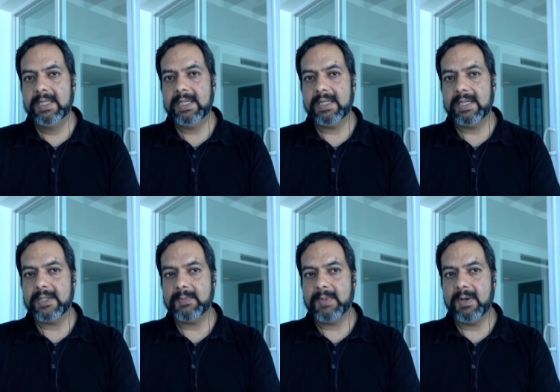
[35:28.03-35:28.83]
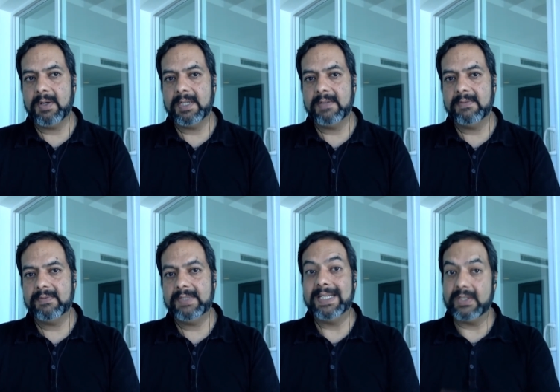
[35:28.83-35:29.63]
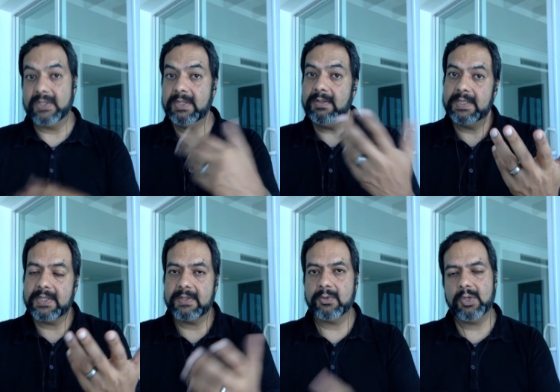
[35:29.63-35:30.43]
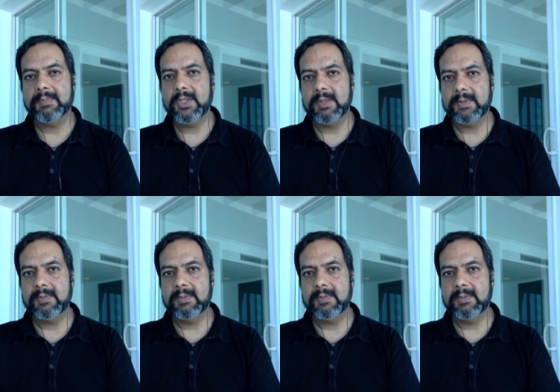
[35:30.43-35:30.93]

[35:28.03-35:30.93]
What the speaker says: as part of getting serious as a drop shipper,